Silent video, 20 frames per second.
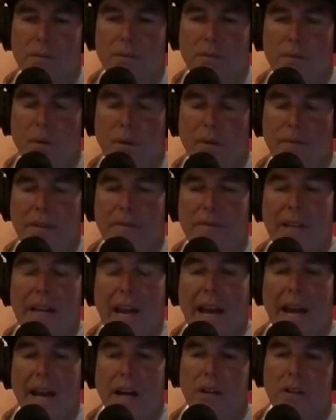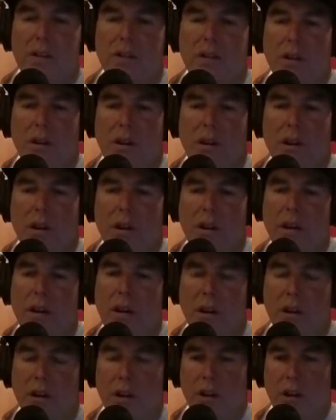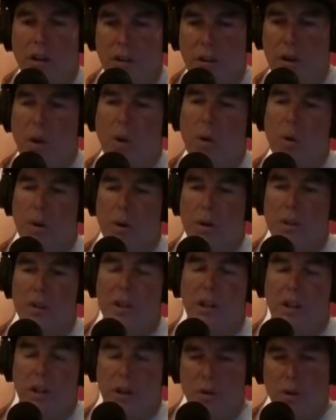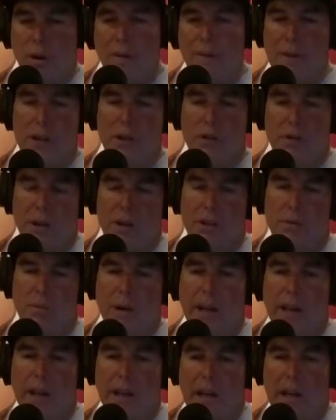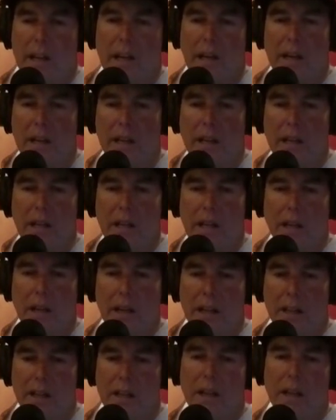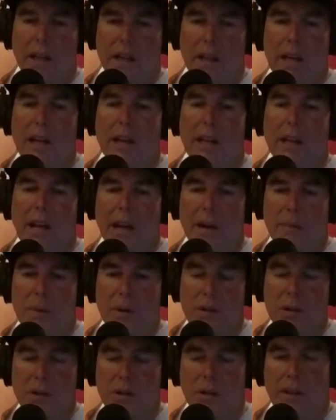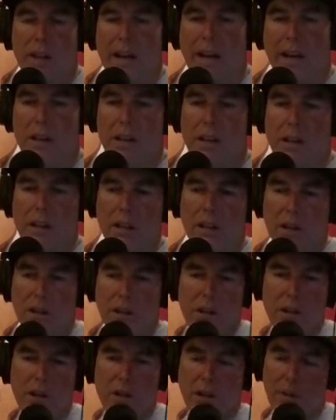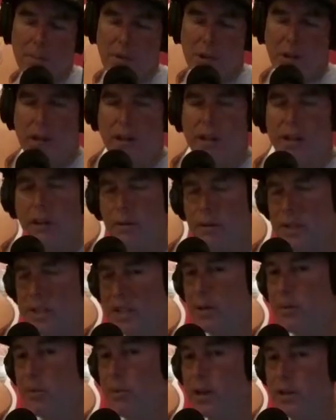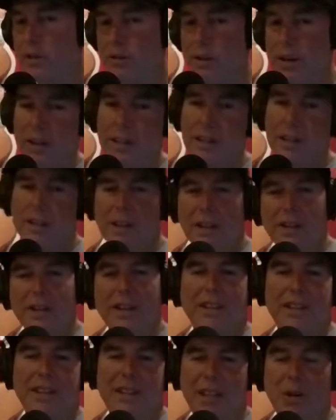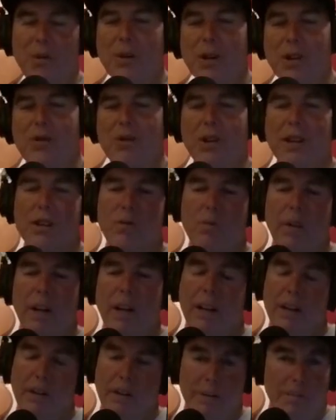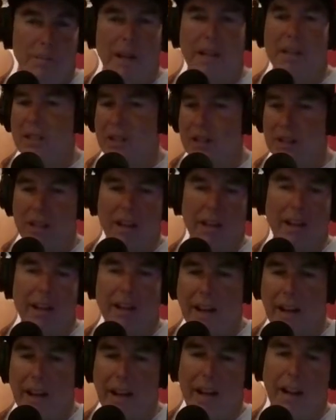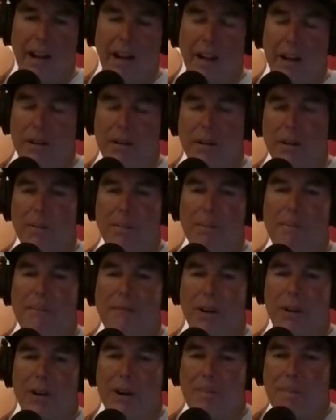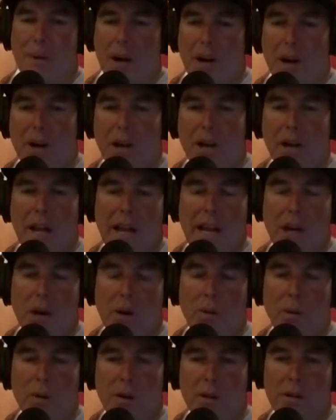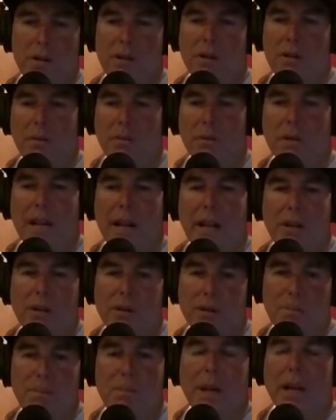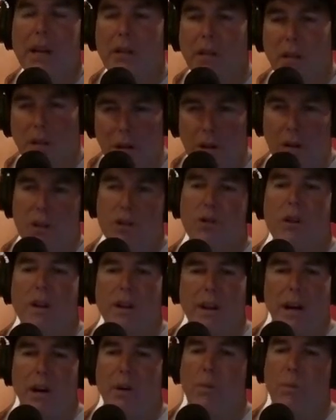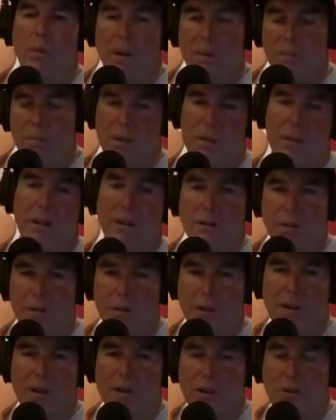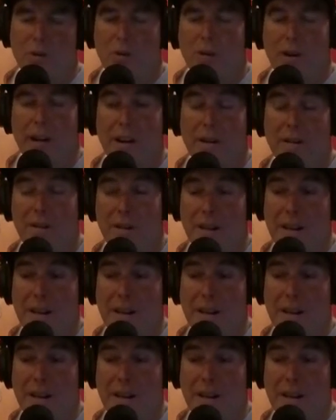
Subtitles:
450X on the course that the trophy trucks ran at King of the Hammers. So they had they were T1 trucks. The T1 trucks ran basically a very Baja-like course that had those big, long, drawn-out whoops that were all torn out,